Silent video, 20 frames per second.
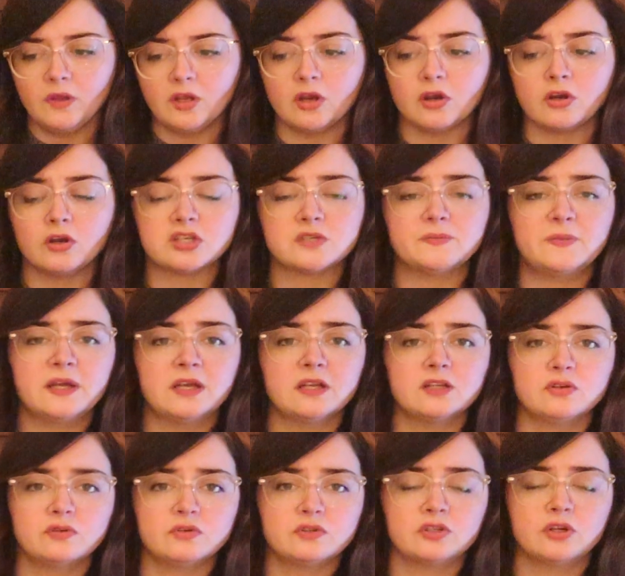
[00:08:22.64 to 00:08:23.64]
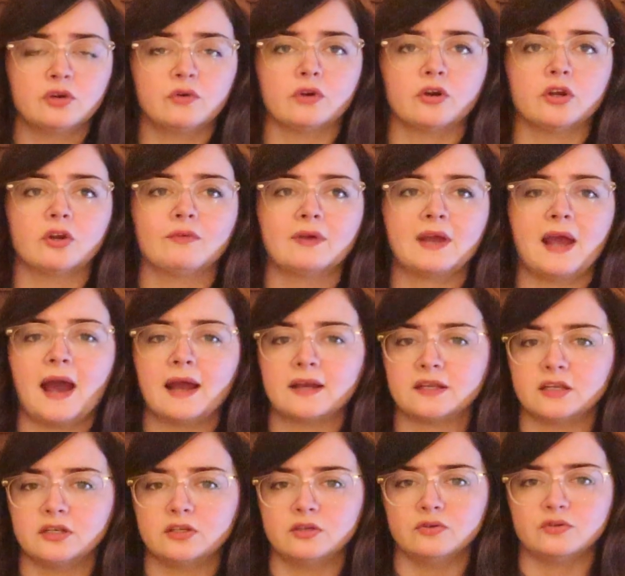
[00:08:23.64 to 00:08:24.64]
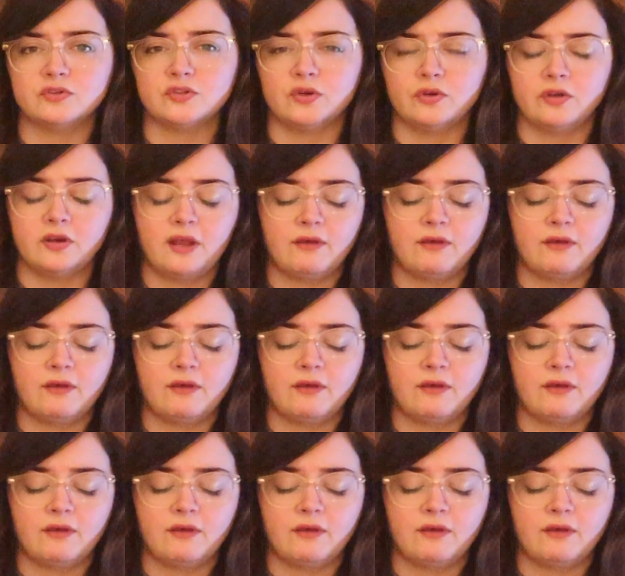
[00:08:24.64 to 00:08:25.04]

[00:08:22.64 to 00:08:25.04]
you're, speaking too soon or you're reacting too soon.